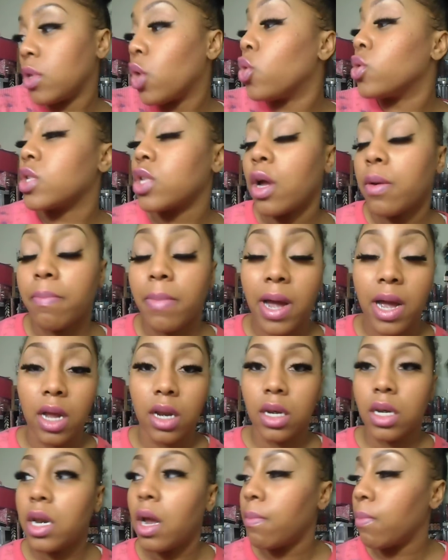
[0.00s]
Those are
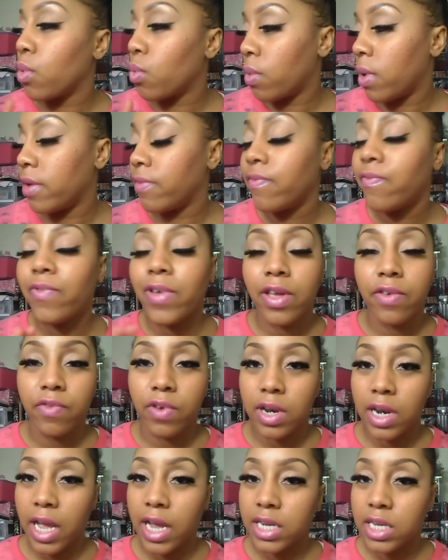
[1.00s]
my number one
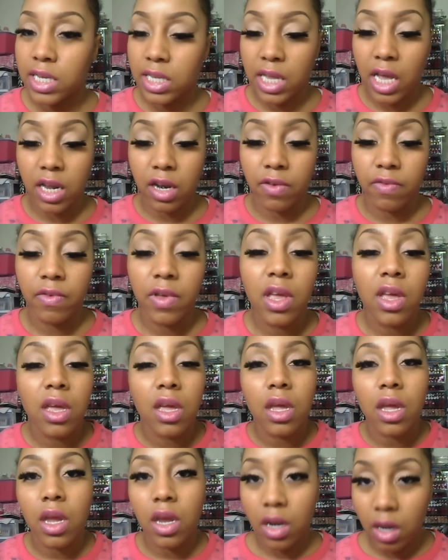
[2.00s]
favorite lashes out of
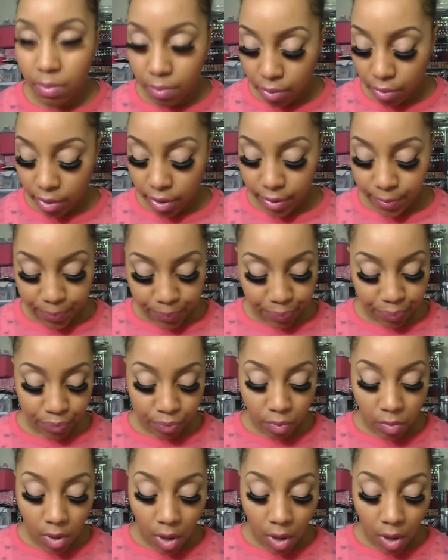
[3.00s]
any brand.